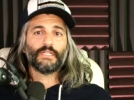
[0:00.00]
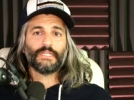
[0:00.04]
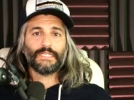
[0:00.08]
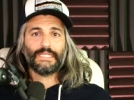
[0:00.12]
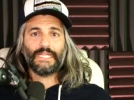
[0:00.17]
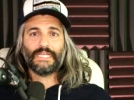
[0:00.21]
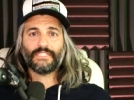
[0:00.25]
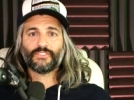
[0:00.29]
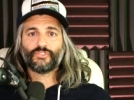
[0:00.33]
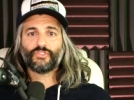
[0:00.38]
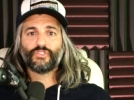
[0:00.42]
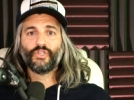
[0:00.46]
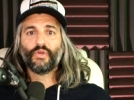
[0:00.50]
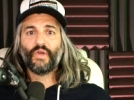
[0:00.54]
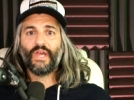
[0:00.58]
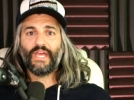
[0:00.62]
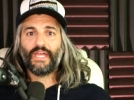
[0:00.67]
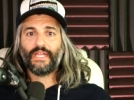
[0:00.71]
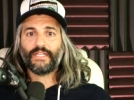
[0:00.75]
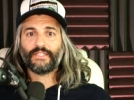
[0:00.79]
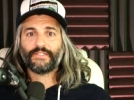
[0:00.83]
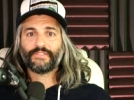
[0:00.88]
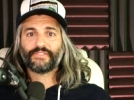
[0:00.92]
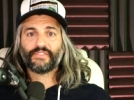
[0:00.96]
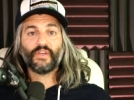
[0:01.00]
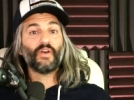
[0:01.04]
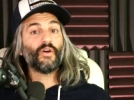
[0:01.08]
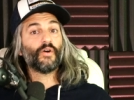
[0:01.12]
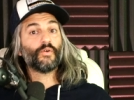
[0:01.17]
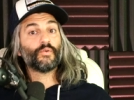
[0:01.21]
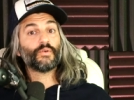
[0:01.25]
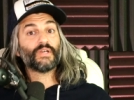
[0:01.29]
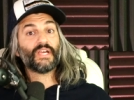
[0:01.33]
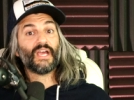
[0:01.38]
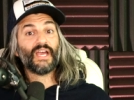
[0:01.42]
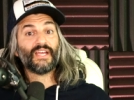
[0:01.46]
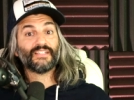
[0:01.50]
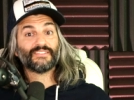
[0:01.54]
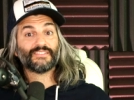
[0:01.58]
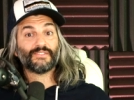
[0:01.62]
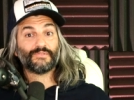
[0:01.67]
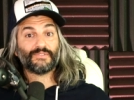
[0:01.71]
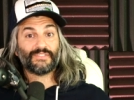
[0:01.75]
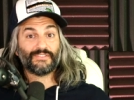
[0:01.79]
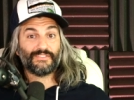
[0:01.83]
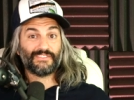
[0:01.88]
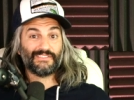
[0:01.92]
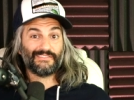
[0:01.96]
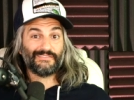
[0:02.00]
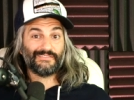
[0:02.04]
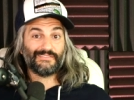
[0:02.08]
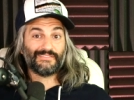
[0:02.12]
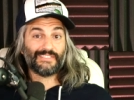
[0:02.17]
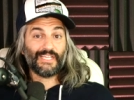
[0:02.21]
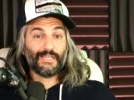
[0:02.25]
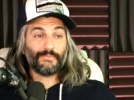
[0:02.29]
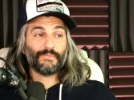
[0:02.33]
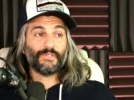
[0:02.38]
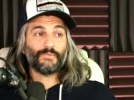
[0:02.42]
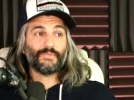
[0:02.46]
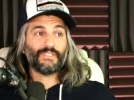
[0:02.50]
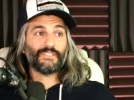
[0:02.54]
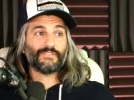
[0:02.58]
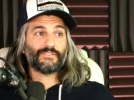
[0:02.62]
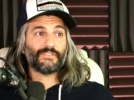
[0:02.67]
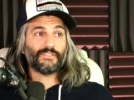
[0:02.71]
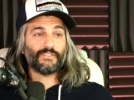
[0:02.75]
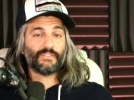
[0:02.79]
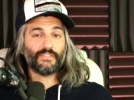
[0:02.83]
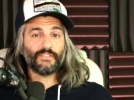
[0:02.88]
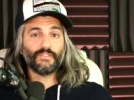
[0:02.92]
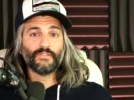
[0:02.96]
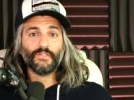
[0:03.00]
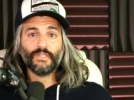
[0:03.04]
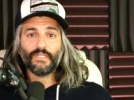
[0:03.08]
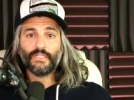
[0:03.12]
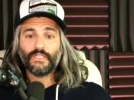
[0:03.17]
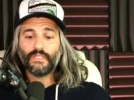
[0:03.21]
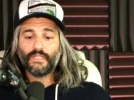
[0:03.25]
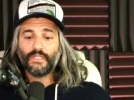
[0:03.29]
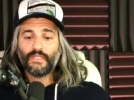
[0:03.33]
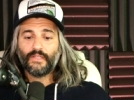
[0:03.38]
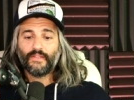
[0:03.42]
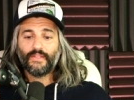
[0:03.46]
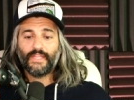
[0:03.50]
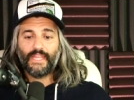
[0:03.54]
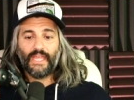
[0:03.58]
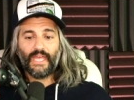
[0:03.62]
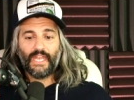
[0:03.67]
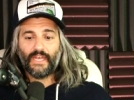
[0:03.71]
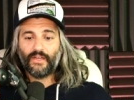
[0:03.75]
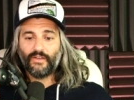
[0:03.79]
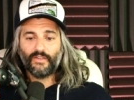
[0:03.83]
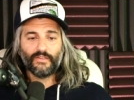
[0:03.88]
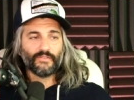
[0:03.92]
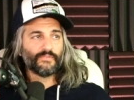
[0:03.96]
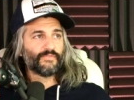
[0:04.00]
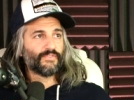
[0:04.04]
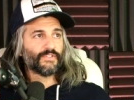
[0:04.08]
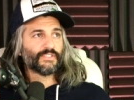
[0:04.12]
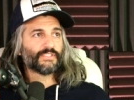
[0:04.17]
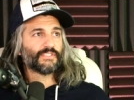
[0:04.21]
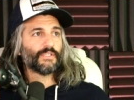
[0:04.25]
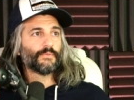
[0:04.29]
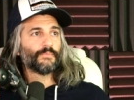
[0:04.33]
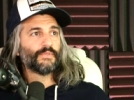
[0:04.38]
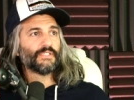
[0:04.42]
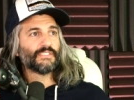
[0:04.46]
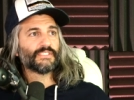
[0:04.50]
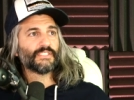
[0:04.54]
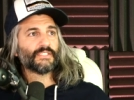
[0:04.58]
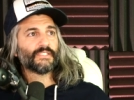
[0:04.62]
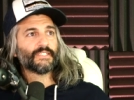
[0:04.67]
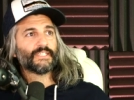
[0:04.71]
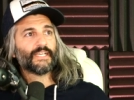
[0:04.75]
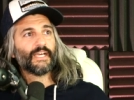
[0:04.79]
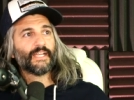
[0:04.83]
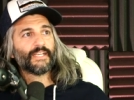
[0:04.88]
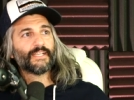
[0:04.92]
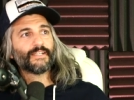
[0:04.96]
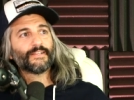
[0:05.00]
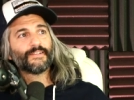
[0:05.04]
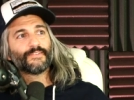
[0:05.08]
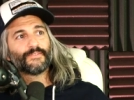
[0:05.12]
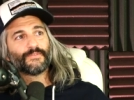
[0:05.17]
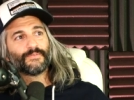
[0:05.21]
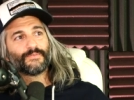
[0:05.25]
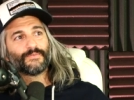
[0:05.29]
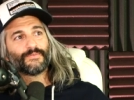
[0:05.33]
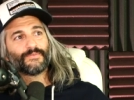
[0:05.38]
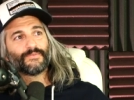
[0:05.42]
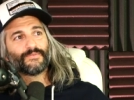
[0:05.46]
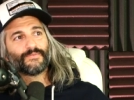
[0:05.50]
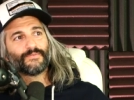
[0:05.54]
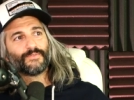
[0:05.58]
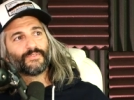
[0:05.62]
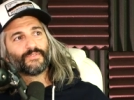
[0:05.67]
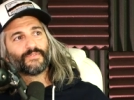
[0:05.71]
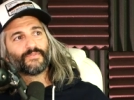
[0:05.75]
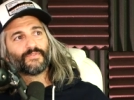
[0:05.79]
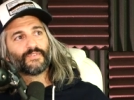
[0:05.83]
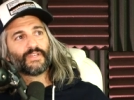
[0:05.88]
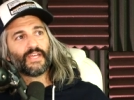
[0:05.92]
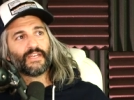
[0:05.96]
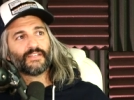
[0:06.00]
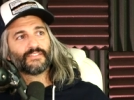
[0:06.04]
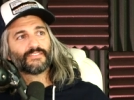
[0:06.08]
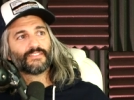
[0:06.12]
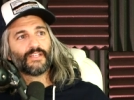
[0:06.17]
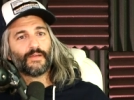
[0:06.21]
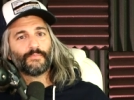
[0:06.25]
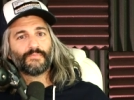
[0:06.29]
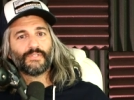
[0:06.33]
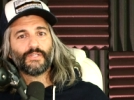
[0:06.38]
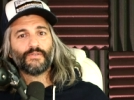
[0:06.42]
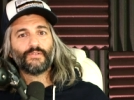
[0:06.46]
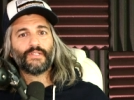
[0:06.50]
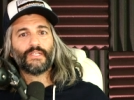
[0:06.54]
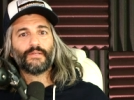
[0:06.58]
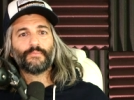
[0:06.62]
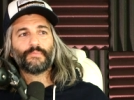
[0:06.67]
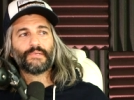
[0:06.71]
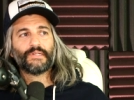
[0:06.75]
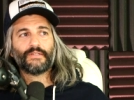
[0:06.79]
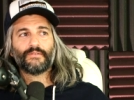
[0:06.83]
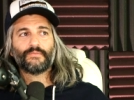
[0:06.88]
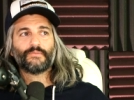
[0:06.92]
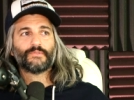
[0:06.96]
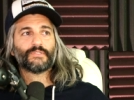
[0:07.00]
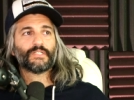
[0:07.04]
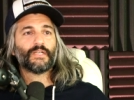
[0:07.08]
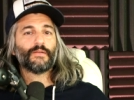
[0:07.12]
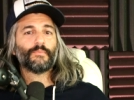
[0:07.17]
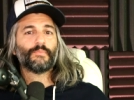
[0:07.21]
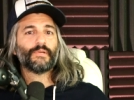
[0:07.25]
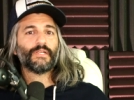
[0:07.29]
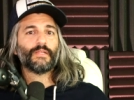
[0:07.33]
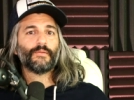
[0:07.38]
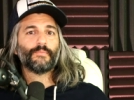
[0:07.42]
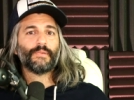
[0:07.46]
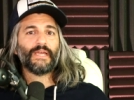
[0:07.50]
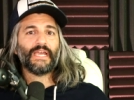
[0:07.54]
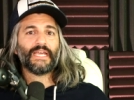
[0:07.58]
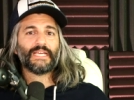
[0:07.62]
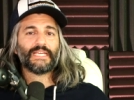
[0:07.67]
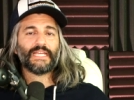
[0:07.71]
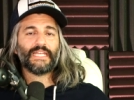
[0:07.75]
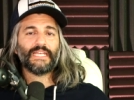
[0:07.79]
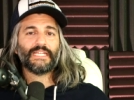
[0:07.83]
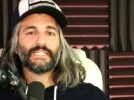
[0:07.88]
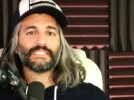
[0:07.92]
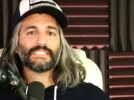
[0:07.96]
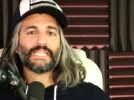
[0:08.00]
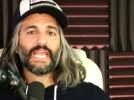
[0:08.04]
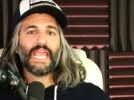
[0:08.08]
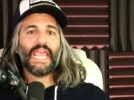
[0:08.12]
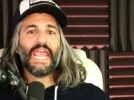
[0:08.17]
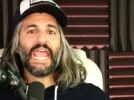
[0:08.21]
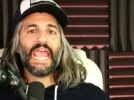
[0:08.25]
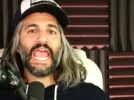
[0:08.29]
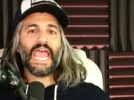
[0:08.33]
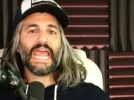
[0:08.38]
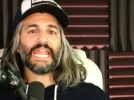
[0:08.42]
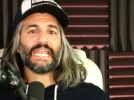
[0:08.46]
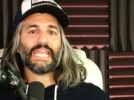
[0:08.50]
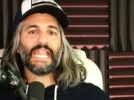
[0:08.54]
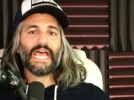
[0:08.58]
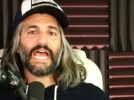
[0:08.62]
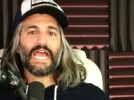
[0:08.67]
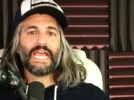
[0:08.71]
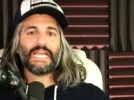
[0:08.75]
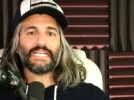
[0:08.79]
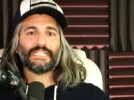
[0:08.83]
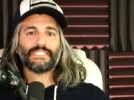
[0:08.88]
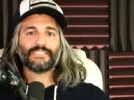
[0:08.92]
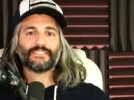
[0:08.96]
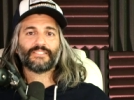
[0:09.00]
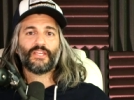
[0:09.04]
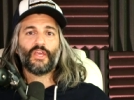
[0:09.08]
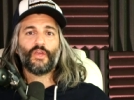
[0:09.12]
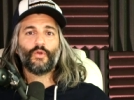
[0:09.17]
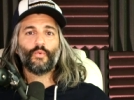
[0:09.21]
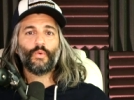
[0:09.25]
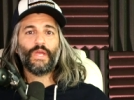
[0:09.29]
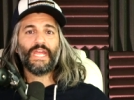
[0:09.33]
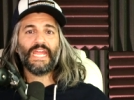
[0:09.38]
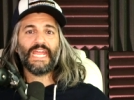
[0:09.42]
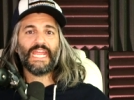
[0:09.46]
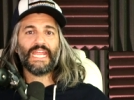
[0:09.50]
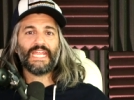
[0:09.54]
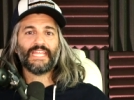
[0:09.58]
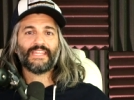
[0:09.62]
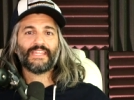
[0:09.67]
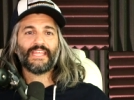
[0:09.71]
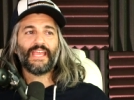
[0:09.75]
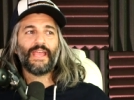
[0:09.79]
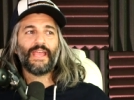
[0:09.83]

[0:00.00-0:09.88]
Let's do it. So, guys, there was a segment we used to do. Yeah, I don't know. For some reason, we've kind of stopped doing it, but we're going to bring it back, and it's Headlines with